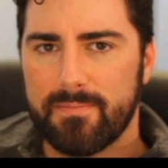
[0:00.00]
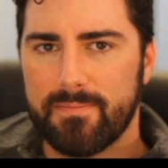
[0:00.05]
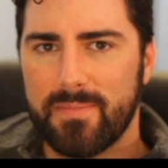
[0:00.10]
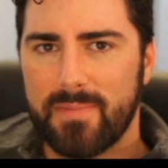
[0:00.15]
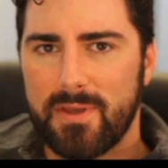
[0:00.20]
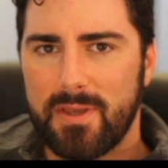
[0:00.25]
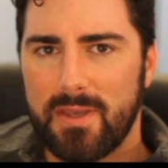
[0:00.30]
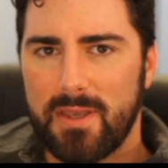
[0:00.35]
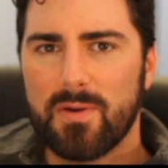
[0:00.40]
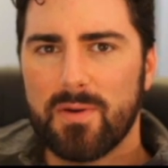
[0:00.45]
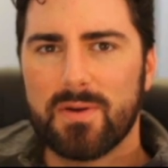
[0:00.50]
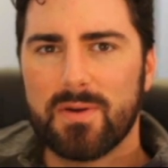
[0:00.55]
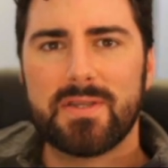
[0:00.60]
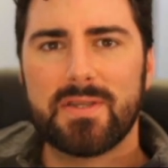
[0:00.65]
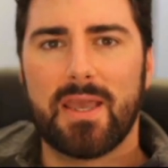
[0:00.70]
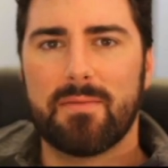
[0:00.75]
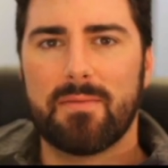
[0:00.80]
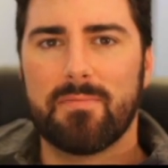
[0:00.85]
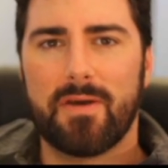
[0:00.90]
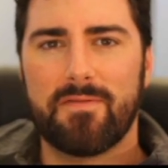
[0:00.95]

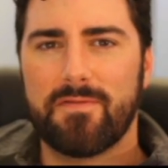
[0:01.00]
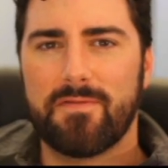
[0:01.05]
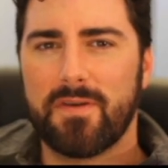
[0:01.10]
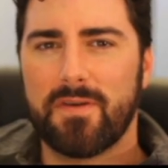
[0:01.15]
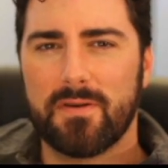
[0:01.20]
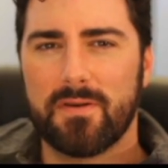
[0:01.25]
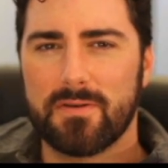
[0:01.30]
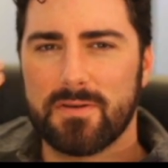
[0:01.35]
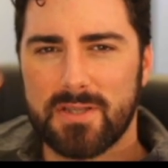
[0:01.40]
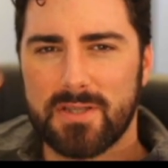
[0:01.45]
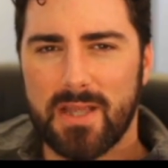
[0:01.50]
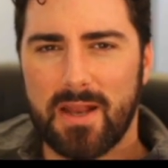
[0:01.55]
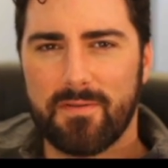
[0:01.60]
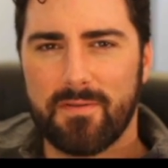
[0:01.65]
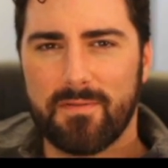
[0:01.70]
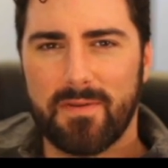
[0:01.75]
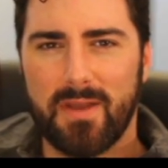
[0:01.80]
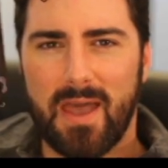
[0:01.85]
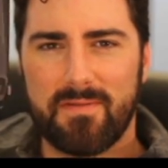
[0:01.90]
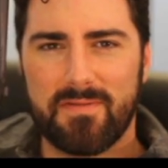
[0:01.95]
irritate my fingers. I don't
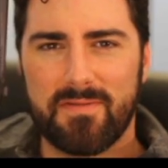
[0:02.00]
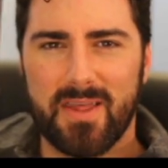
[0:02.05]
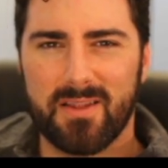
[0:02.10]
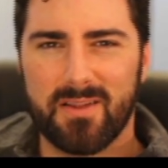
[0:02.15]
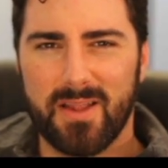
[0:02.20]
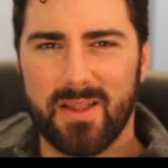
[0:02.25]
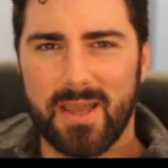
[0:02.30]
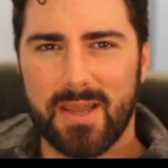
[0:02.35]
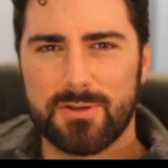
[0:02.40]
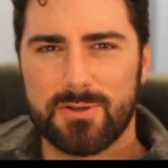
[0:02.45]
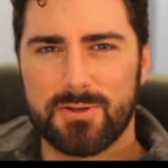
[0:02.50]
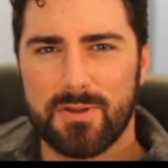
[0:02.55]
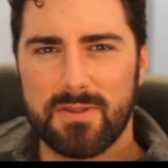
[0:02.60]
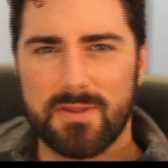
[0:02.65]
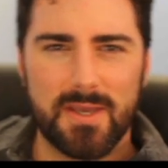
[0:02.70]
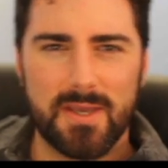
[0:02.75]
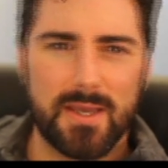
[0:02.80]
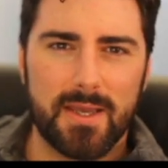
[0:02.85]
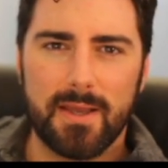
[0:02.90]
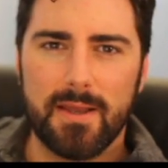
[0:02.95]
have that little extra
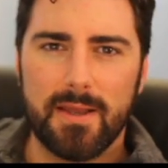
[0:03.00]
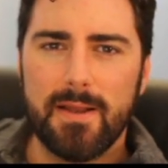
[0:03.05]
thing